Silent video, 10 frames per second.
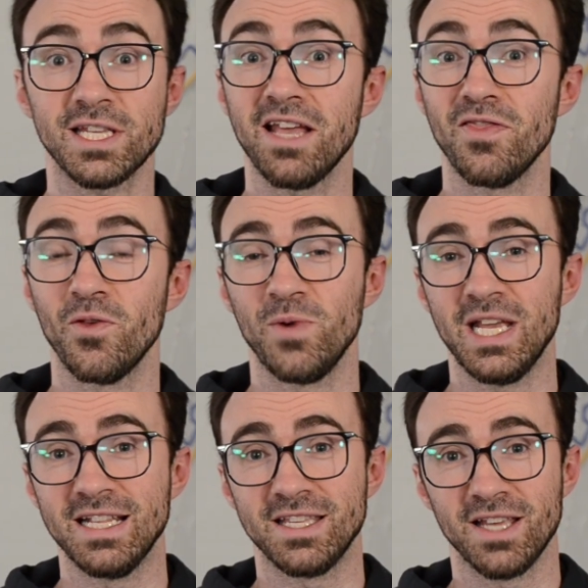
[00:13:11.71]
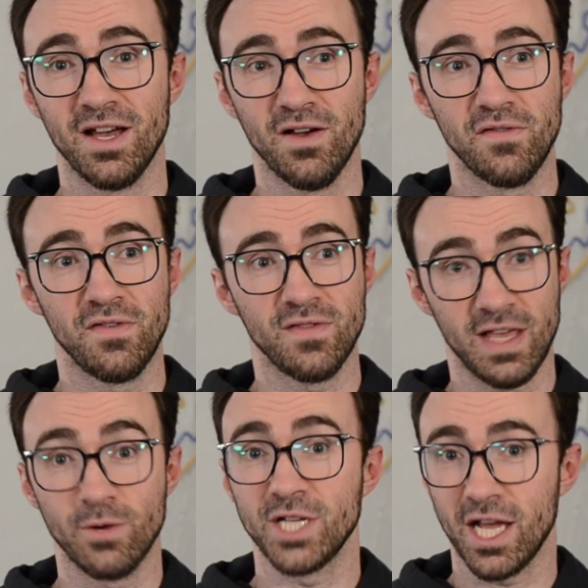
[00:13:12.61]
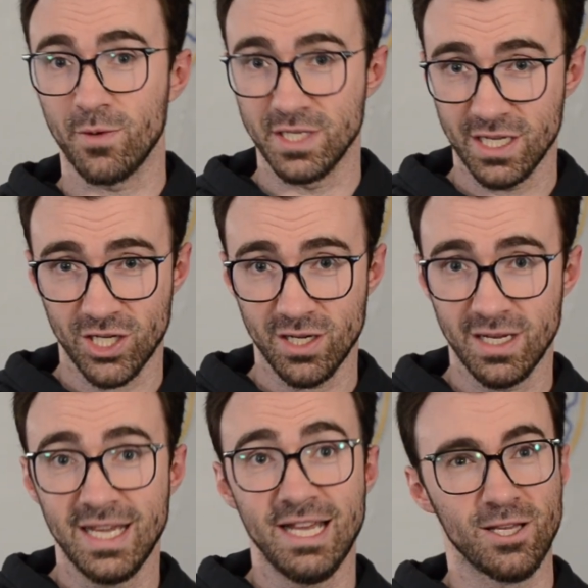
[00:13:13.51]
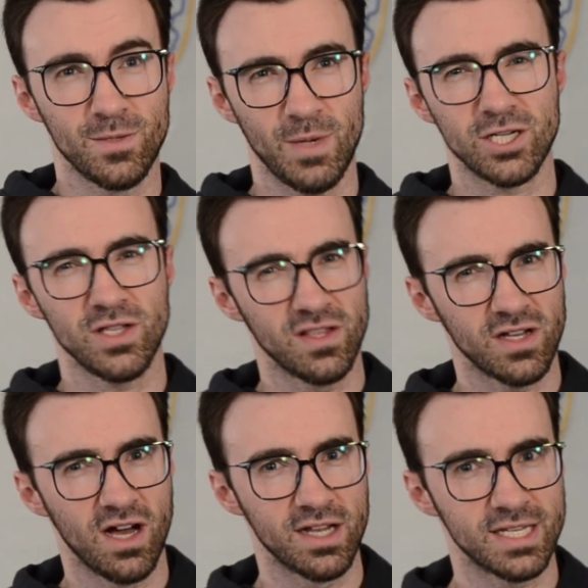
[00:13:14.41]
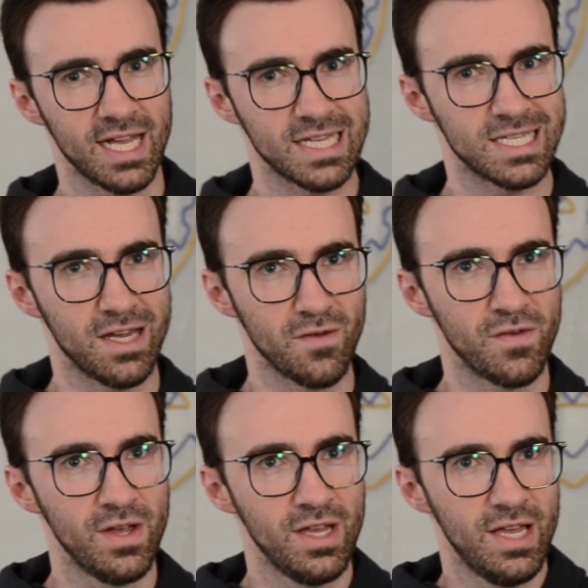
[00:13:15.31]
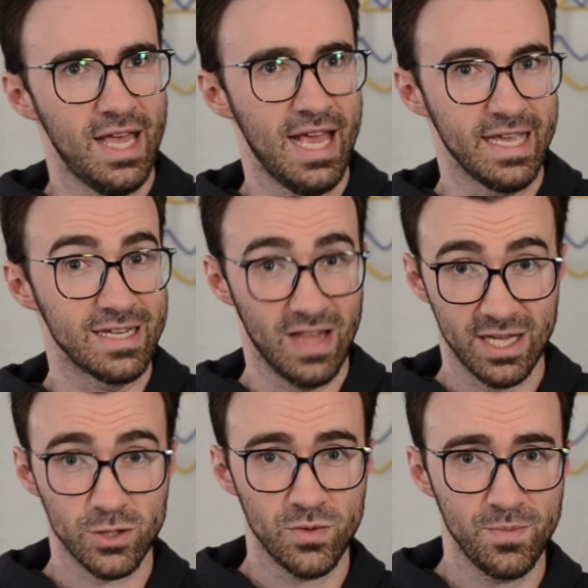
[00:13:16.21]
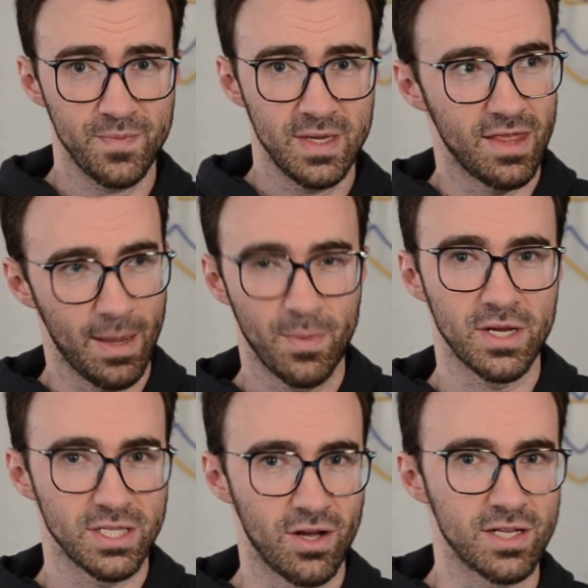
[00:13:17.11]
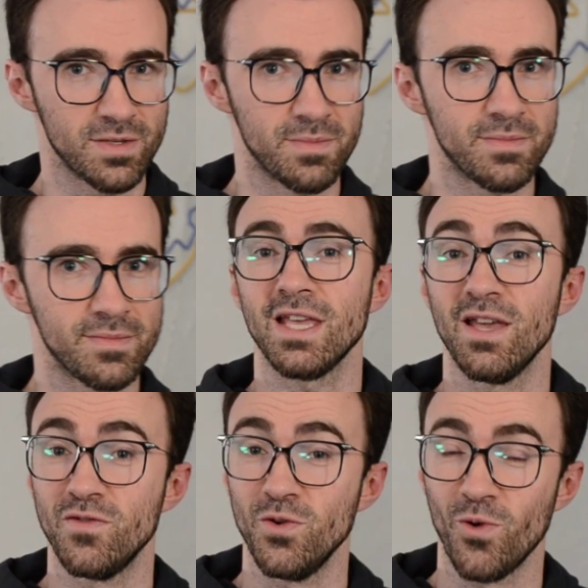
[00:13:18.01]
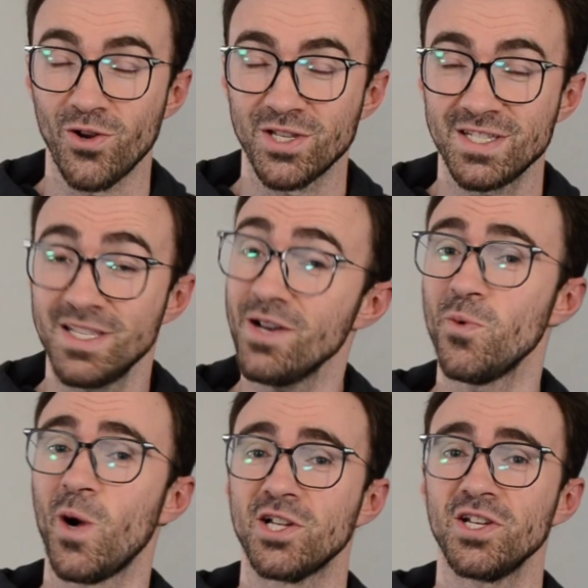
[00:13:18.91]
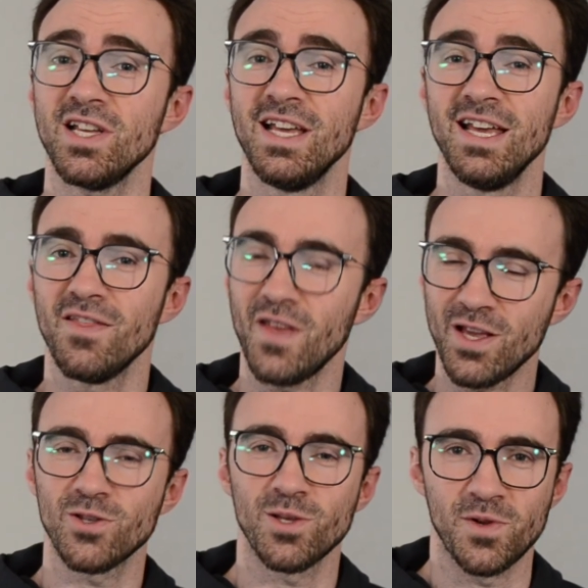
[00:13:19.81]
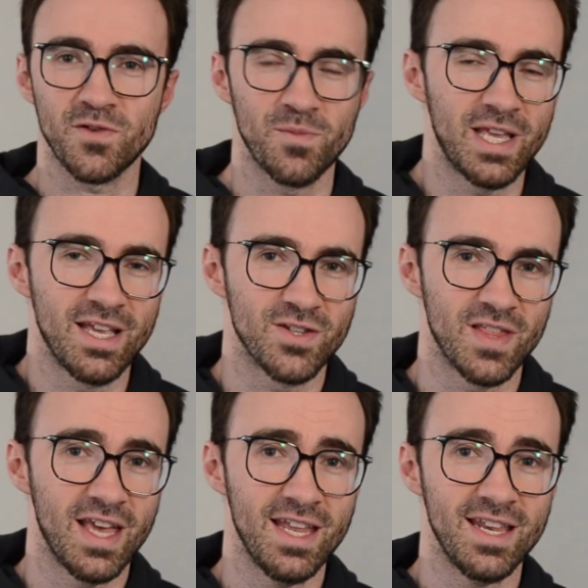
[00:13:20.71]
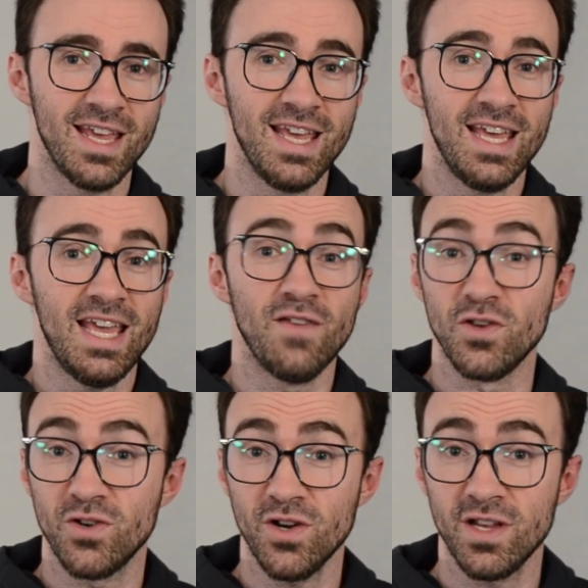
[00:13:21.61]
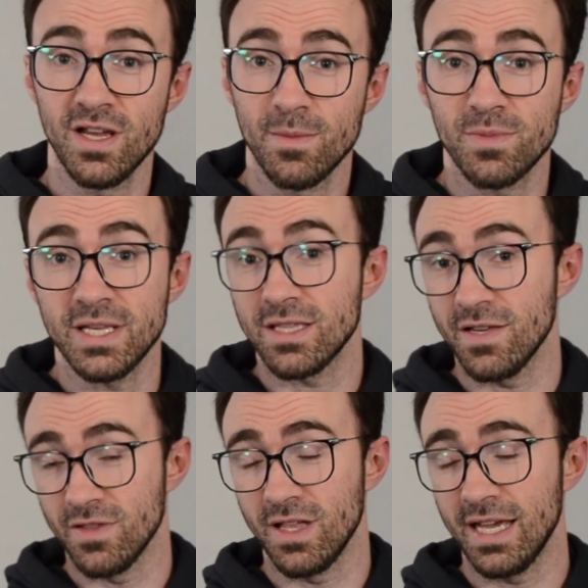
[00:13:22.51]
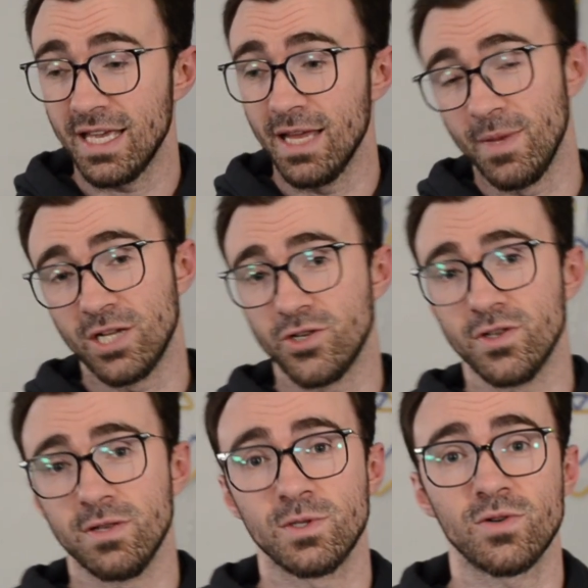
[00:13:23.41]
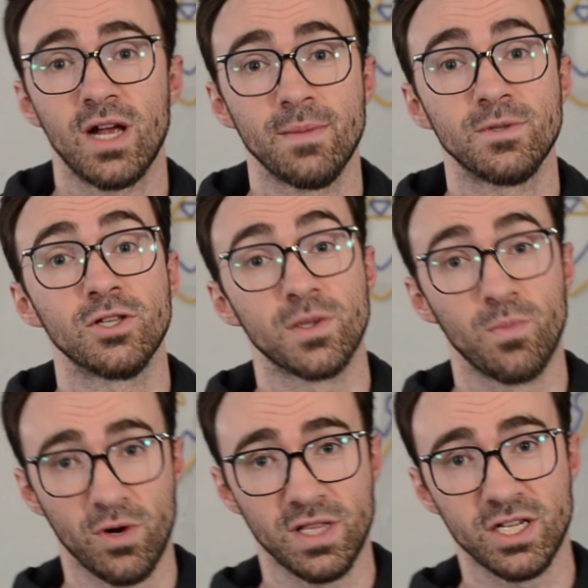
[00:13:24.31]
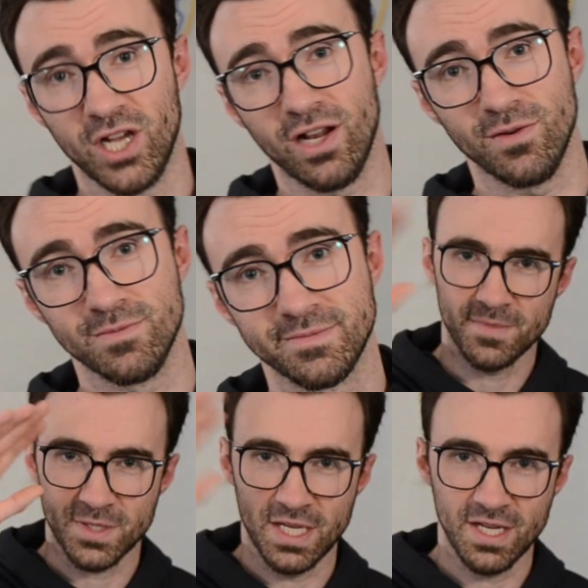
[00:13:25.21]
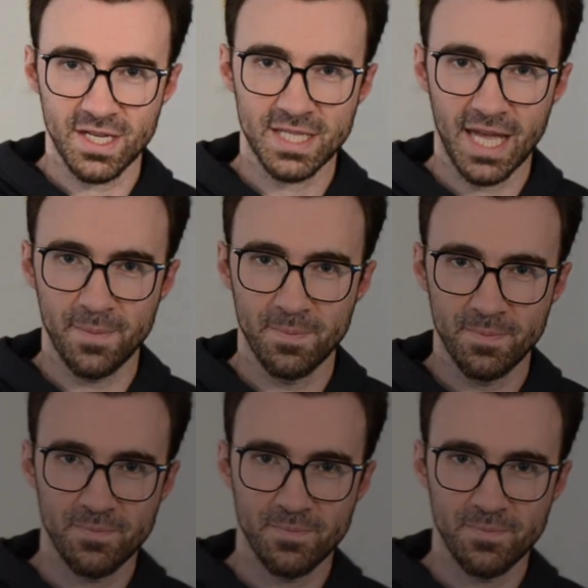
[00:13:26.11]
get in the weeds of language acquisition, especially in the context of a classroom, that book is awesome. If you are still watching, thank you so much for making it to the end. If you could, please leave a like and make sure you're subscribed to support the channel. See you next time.